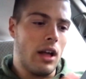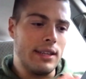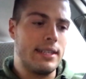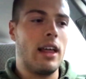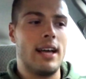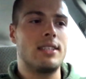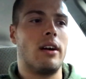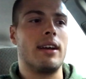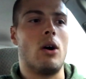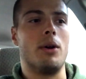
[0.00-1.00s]
until I
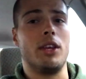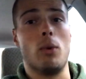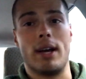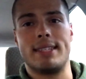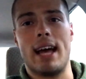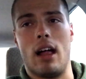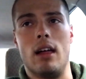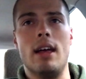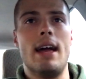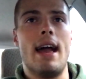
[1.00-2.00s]
started going to
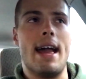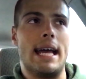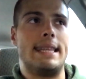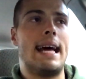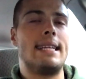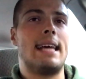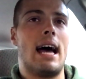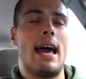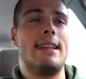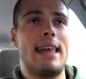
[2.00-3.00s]
UXL. And
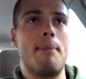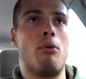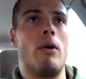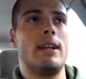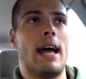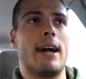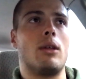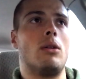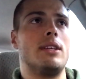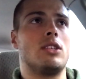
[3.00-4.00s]
at that point, I
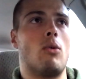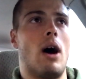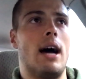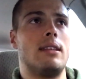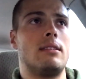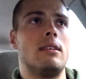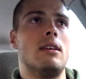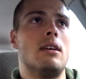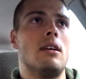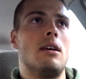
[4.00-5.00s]
could only squat
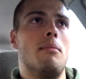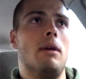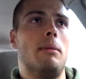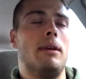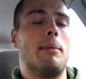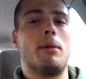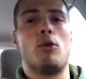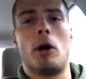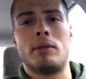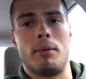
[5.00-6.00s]
maybe, I'm gonna
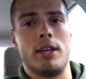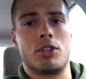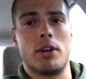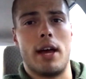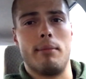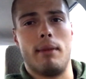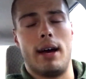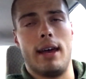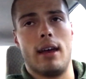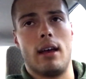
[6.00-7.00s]
pull up some history on
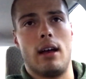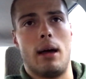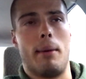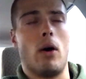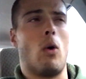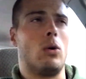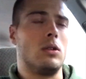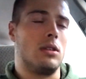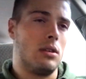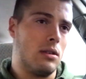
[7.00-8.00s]
my
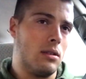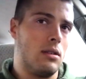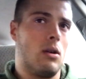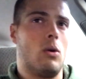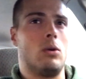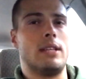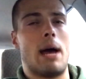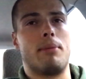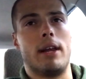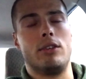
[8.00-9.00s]
old
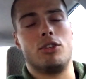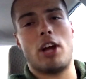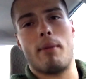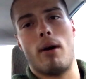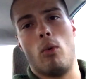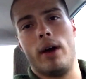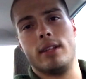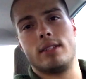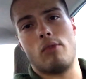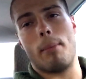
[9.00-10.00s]
app that I used to track my
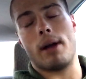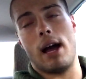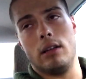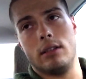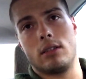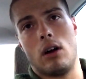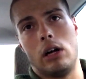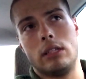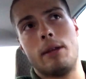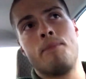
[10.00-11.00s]
weights, rep count it's
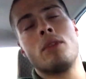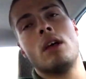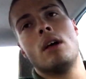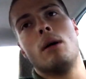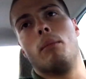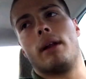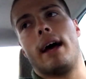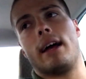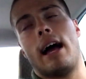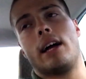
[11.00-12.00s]
called. But
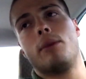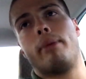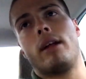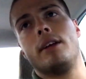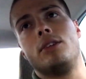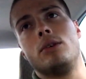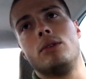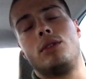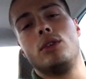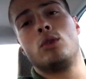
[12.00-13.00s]
I could barely do
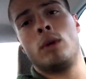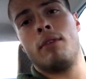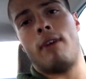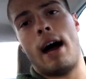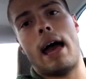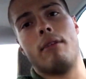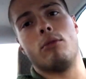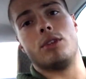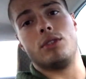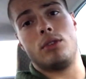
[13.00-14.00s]
225,
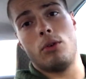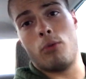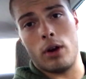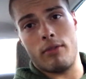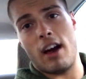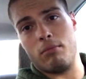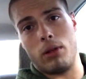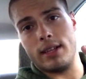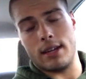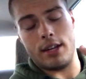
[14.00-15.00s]
which is 245
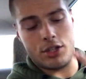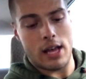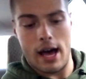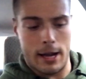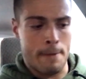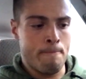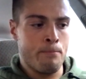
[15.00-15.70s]
plates on each side,